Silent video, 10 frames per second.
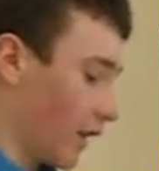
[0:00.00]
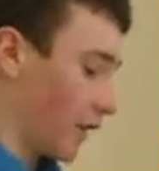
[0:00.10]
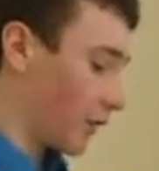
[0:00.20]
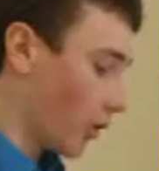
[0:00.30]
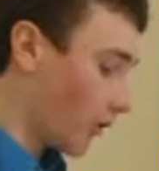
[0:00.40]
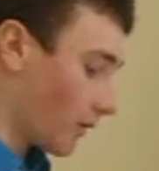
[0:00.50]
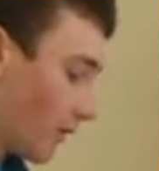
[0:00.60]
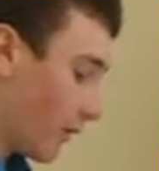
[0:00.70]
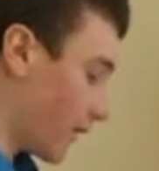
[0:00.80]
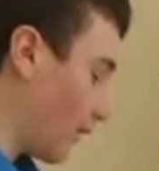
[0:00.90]
And I quote from
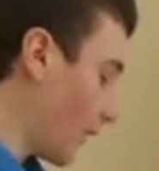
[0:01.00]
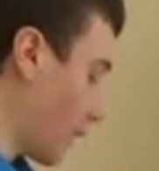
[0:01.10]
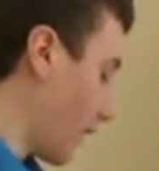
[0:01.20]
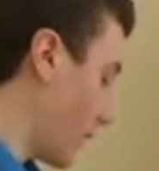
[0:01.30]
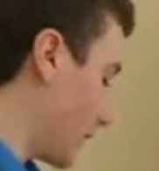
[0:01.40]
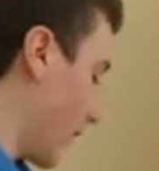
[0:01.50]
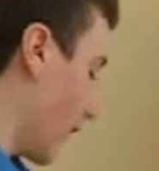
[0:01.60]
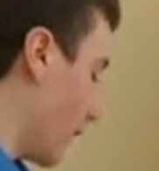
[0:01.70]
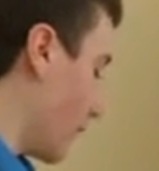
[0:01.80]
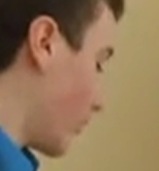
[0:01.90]
the UN's official
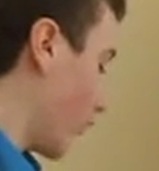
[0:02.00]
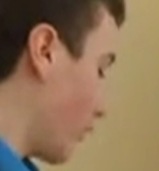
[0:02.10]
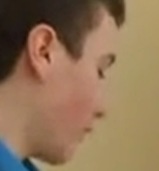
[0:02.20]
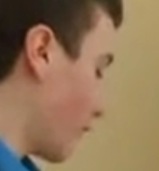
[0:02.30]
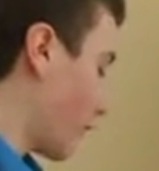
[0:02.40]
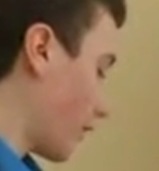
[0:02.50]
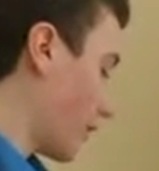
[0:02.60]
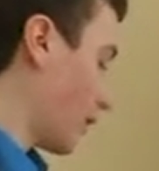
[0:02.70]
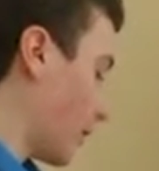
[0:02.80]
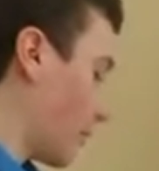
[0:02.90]
website, to reinforce
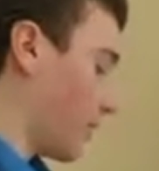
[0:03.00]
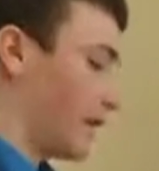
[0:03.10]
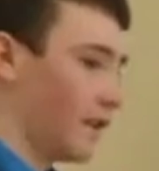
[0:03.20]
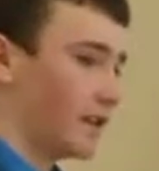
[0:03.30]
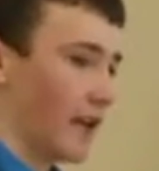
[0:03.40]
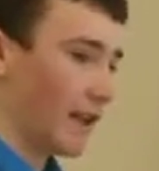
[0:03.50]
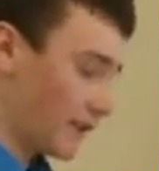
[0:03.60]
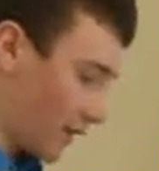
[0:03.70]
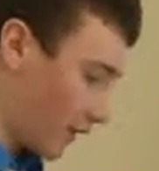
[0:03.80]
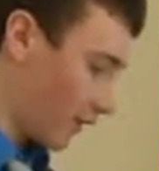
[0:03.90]
the global peace and
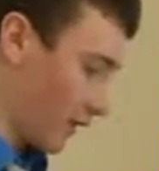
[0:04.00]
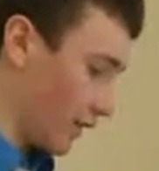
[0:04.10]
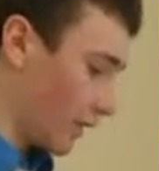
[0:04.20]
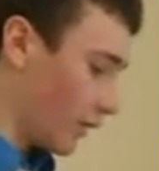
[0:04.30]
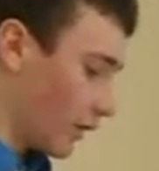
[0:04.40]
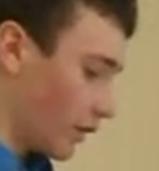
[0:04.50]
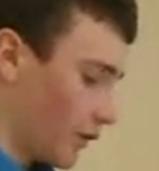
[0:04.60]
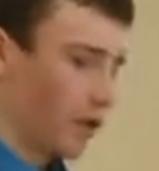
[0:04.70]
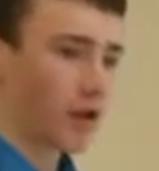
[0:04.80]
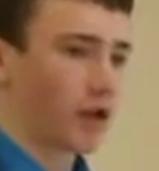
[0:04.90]
security.
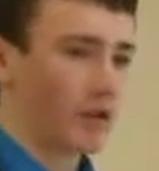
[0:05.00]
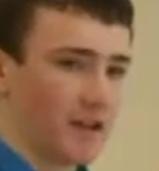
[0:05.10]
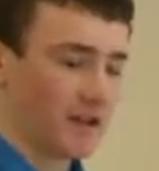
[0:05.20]
Are they